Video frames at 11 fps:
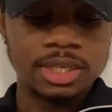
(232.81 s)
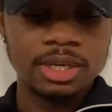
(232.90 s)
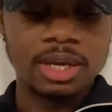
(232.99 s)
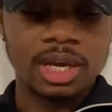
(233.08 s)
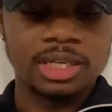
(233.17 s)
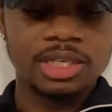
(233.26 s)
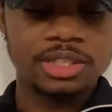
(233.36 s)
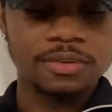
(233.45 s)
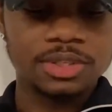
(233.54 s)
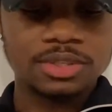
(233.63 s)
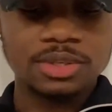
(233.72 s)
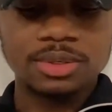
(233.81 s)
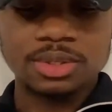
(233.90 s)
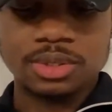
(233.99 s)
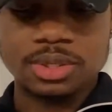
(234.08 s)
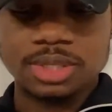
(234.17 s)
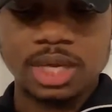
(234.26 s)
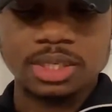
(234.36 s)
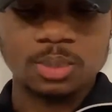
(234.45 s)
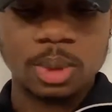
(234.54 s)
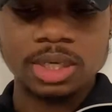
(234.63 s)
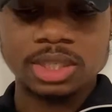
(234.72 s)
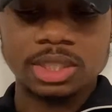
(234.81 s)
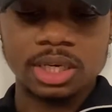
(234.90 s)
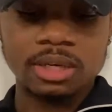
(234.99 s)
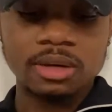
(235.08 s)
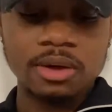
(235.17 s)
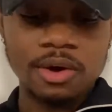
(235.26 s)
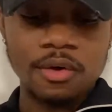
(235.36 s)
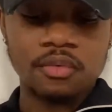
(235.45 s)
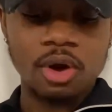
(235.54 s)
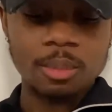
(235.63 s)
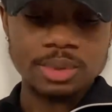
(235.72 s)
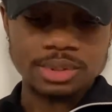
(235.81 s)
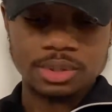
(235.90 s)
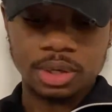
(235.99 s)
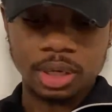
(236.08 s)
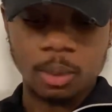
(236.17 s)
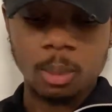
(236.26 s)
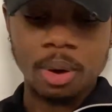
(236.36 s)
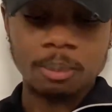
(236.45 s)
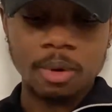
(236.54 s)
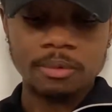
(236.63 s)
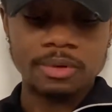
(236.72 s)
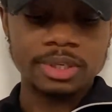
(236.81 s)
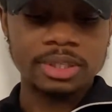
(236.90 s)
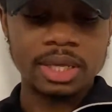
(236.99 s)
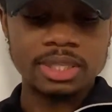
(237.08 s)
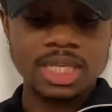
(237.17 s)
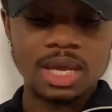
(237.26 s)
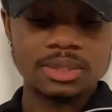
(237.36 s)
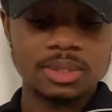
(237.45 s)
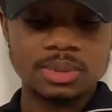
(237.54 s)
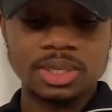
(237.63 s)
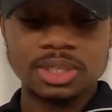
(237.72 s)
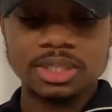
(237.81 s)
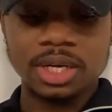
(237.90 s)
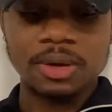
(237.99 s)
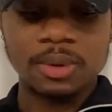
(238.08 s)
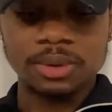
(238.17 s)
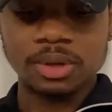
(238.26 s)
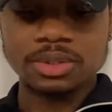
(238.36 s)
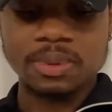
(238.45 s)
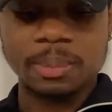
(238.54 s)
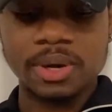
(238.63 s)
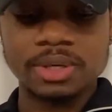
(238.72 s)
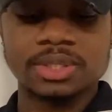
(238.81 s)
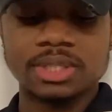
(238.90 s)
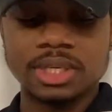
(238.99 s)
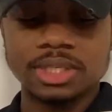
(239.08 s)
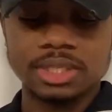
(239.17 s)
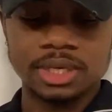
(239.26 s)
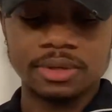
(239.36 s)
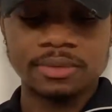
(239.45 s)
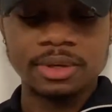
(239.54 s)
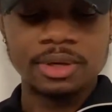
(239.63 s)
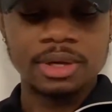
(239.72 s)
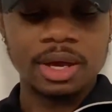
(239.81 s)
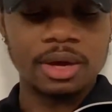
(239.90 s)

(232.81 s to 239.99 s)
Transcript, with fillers: and each of these units contains one share of common stock and one warrant that entitles the shareholder to purchase a share at a